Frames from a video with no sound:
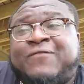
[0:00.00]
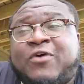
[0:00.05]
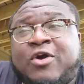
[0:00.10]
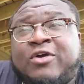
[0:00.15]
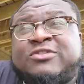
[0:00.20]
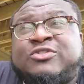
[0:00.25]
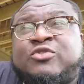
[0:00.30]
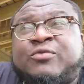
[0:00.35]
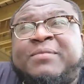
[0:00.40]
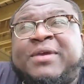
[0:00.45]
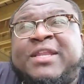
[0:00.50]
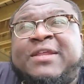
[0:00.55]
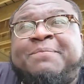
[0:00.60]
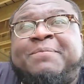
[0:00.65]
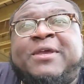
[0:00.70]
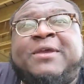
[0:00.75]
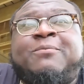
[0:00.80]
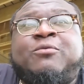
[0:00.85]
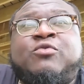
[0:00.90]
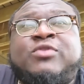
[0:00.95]
Far too many
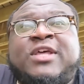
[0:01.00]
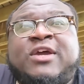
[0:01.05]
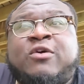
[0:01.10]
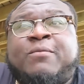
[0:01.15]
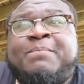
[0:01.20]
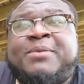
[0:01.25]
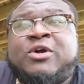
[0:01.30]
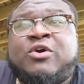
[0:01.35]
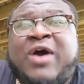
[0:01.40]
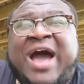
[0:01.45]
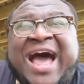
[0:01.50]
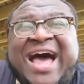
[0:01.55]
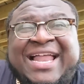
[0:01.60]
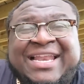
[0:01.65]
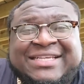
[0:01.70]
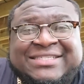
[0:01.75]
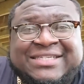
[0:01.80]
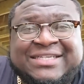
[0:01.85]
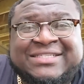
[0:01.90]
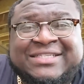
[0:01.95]
people, they'll build
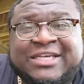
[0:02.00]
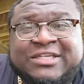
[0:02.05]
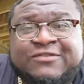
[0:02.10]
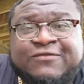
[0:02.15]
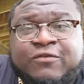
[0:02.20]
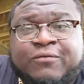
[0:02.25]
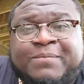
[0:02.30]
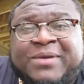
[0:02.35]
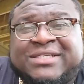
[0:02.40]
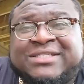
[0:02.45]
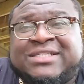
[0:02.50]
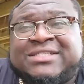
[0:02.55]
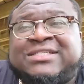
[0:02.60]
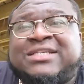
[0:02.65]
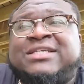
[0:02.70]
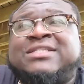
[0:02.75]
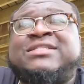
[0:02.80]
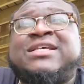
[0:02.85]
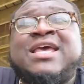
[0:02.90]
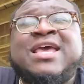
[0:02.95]
highly successful
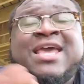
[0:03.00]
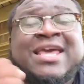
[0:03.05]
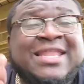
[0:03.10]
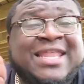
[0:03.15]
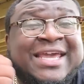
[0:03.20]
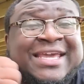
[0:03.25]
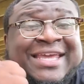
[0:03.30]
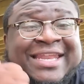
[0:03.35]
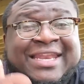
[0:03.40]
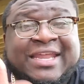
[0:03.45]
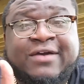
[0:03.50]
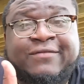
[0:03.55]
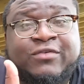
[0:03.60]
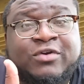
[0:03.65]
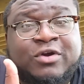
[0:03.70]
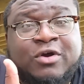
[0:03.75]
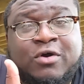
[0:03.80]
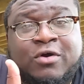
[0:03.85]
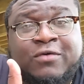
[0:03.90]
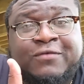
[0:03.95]
businesses. They can
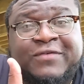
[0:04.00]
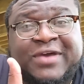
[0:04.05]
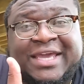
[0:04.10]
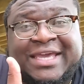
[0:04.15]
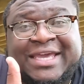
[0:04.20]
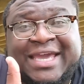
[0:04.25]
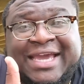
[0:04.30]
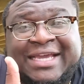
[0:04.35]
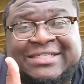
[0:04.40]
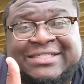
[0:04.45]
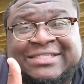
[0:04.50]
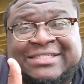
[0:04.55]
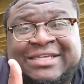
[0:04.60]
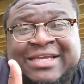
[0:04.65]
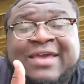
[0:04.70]
never go on vacation.